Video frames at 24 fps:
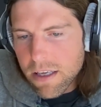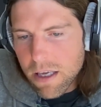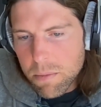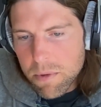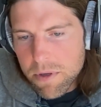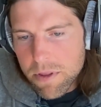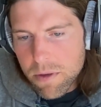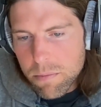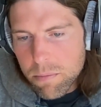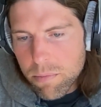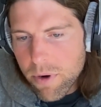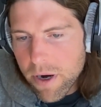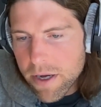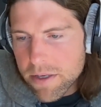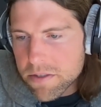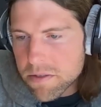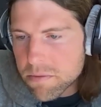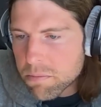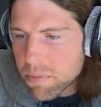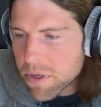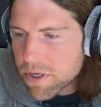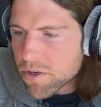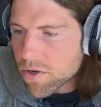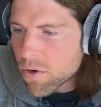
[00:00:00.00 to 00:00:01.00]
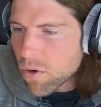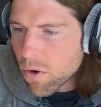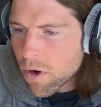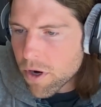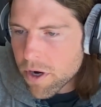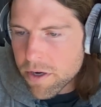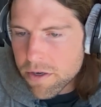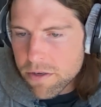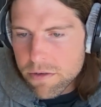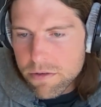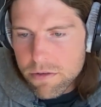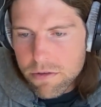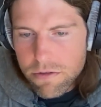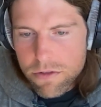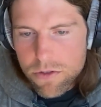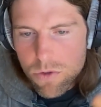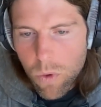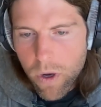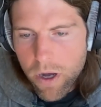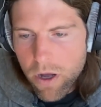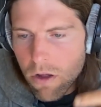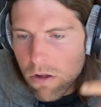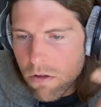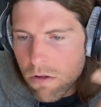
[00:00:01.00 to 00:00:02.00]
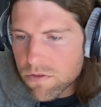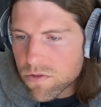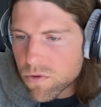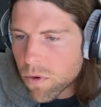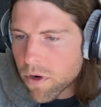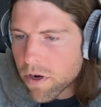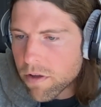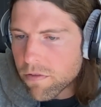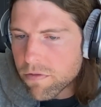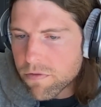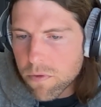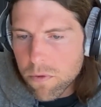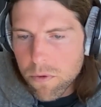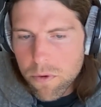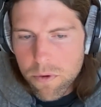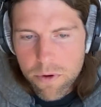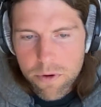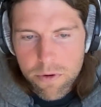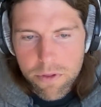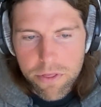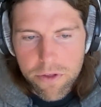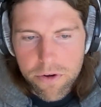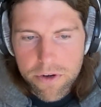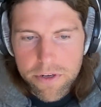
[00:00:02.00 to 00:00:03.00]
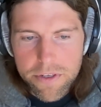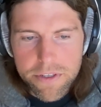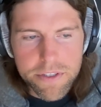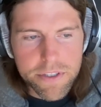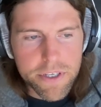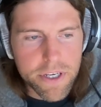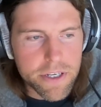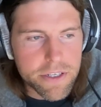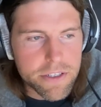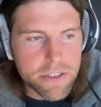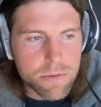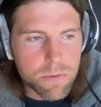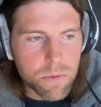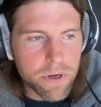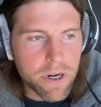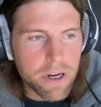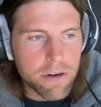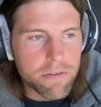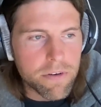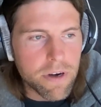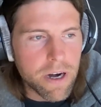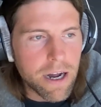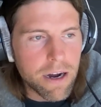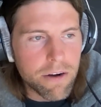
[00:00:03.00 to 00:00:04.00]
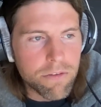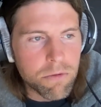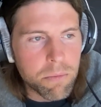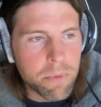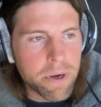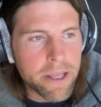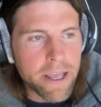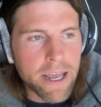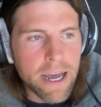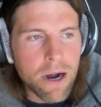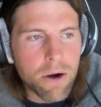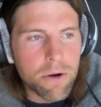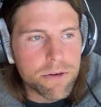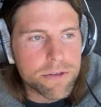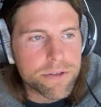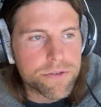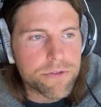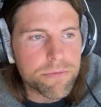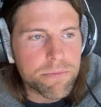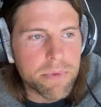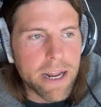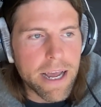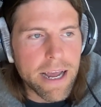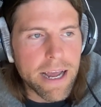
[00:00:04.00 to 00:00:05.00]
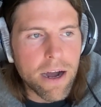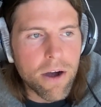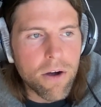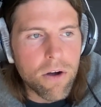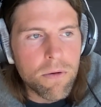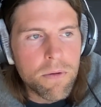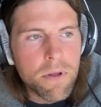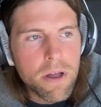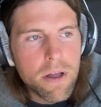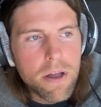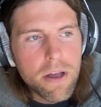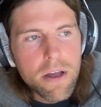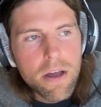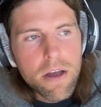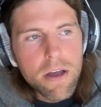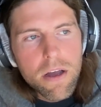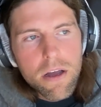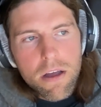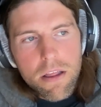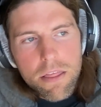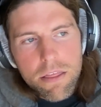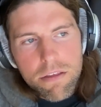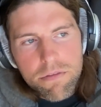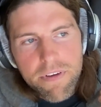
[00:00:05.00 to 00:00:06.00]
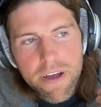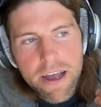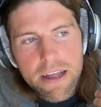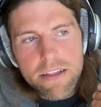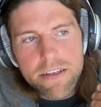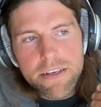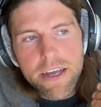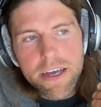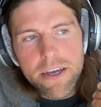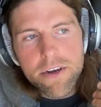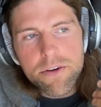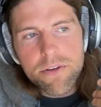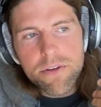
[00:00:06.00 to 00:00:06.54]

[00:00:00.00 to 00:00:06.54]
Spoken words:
give me the price of Bitcoin 12, 24, 36, whatever, however many hours from now. The validator